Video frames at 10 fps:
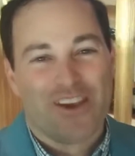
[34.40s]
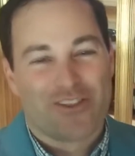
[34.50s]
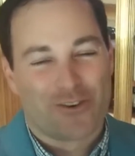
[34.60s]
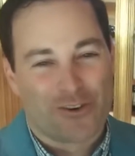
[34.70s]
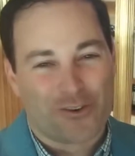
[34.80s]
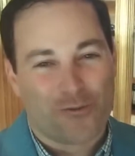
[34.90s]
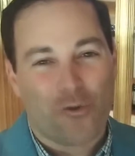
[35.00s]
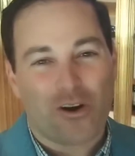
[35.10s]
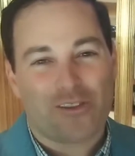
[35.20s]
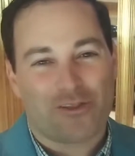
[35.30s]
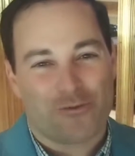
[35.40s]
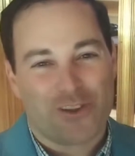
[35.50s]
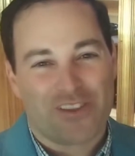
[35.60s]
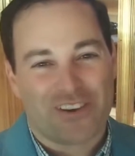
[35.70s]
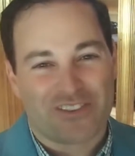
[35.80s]
There are one of three
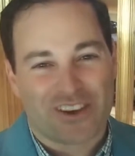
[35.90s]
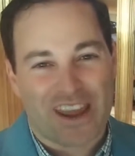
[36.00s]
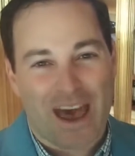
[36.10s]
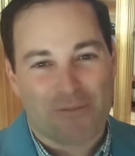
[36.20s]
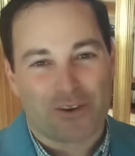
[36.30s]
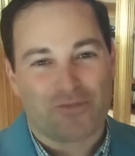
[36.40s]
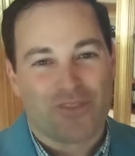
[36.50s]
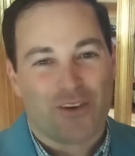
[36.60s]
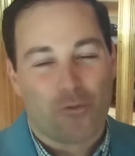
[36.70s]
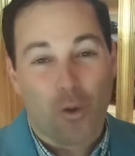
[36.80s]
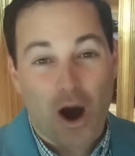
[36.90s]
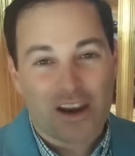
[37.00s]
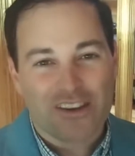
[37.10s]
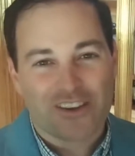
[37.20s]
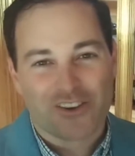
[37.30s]
things that could happen.
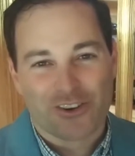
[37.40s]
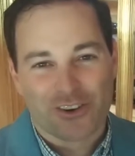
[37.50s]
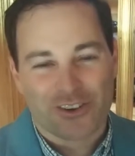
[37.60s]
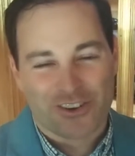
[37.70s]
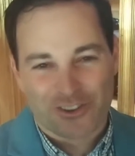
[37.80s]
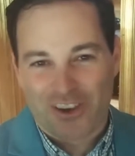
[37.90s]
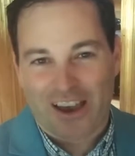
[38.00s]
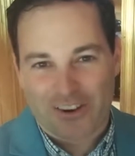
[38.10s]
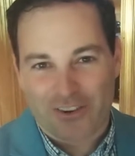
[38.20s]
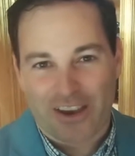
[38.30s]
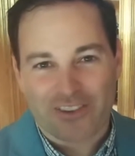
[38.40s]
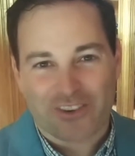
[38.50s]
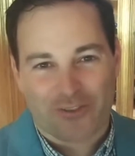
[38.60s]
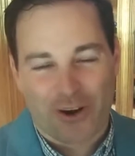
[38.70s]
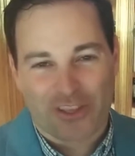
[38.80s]
One, you'll die at your desk
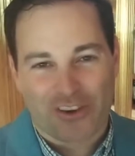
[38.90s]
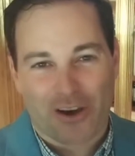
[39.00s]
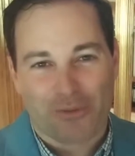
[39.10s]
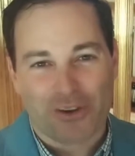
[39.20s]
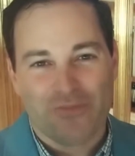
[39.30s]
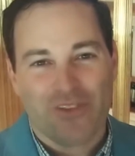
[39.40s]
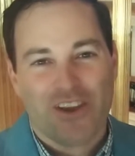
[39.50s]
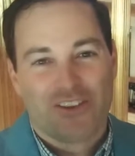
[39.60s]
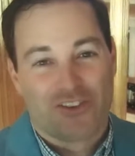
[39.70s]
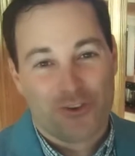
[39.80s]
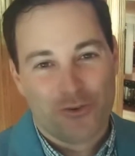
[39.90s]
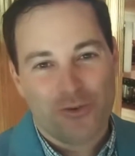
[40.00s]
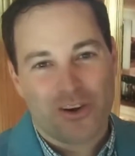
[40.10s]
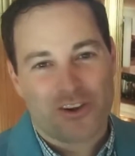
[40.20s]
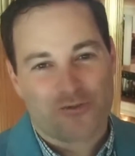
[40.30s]
running the company. Two,
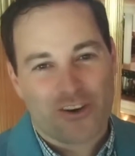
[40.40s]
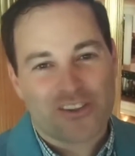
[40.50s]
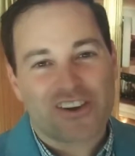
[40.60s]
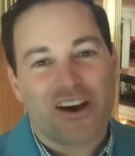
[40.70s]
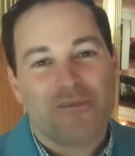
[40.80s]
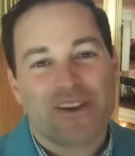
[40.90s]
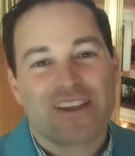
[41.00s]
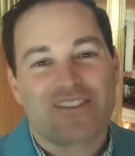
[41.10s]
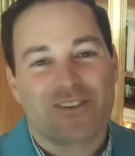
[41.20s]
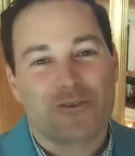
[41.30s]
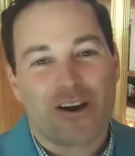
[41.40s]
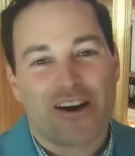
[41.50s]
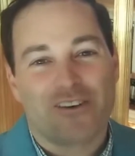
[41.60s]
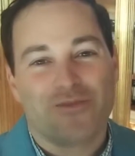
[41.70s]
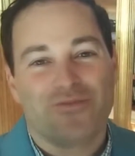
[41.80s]
you'll run the company into the
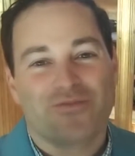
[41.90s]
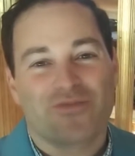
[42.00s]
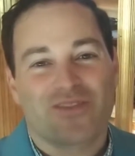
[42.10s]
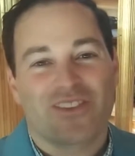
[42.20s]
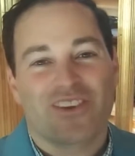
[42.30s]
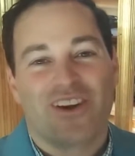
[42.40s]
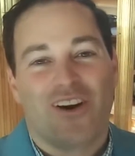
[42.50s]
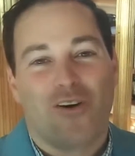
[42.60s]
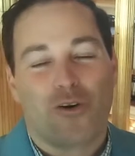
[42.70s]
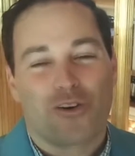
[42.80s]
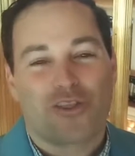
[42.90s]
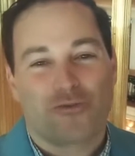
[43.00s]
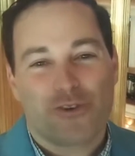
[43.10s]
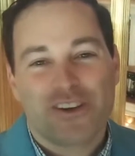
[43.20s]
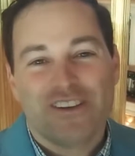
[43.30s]
ground. Or
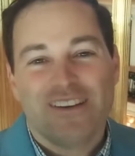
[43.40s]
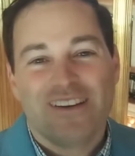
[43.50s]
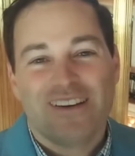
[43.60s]
three,